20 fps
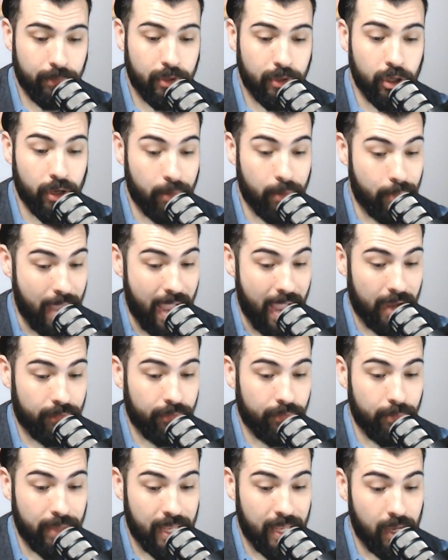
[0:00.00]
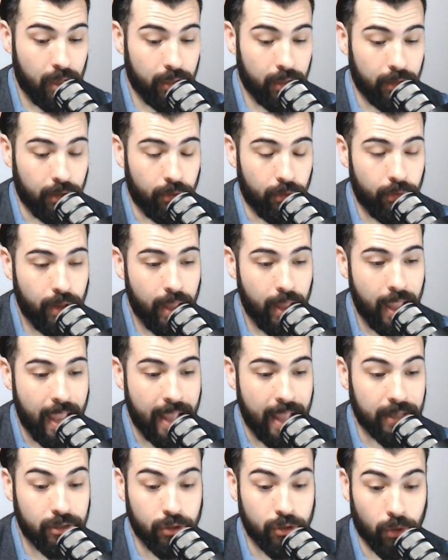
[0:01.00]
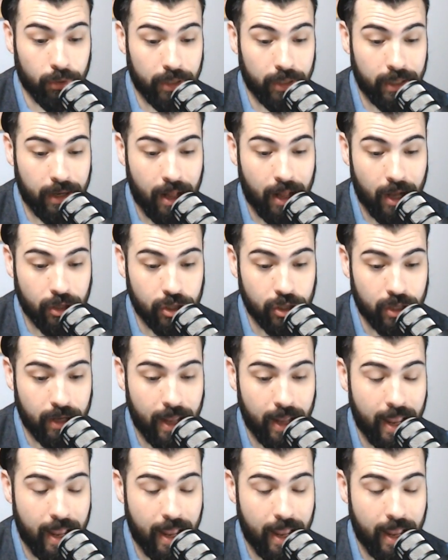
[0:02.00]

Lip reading: took it back from being on loan, and sold it at auction.